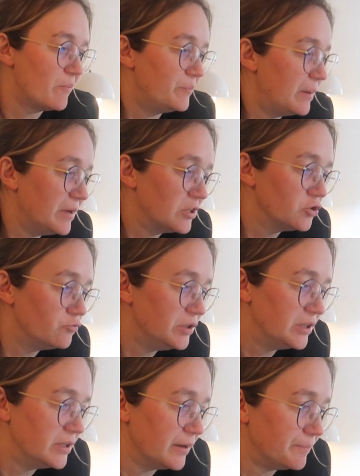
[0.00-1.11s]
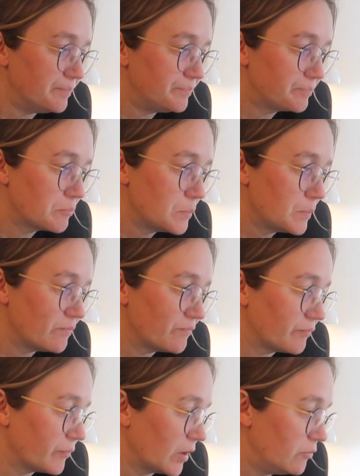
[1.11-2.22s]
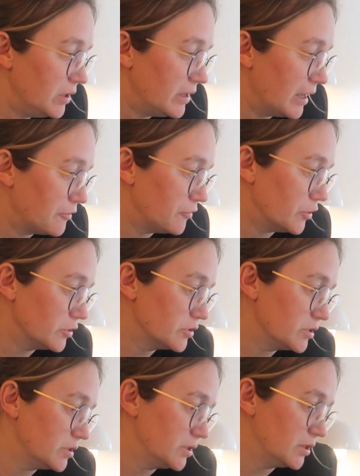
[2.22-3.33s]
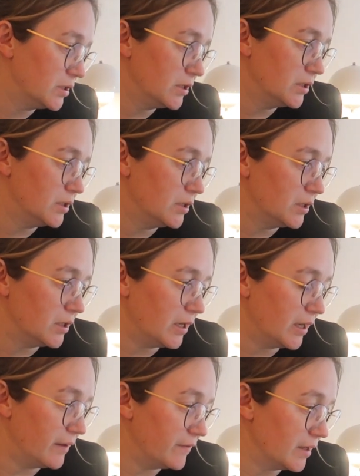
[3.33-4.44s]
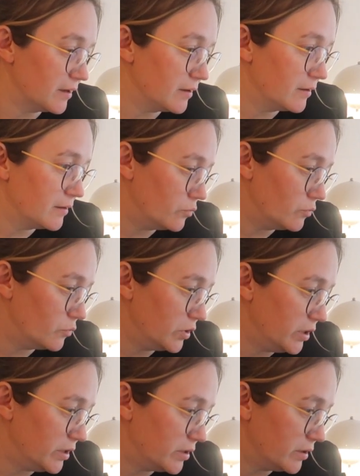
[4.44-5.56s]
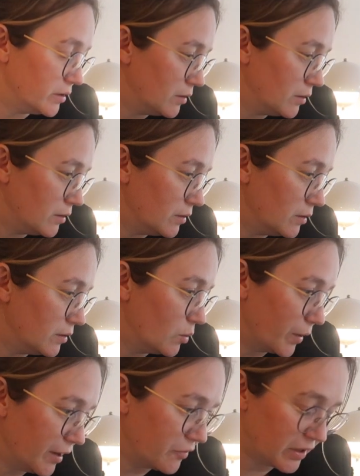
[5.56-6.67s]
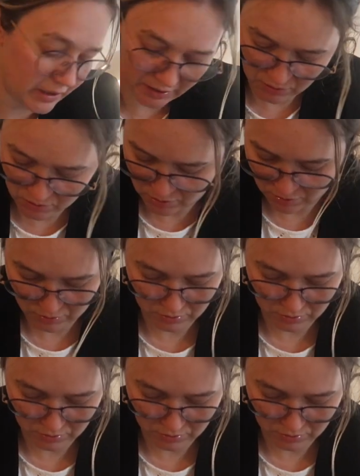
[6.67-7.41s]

Maybe I should read them. Read that first, and then read The Way of Kings.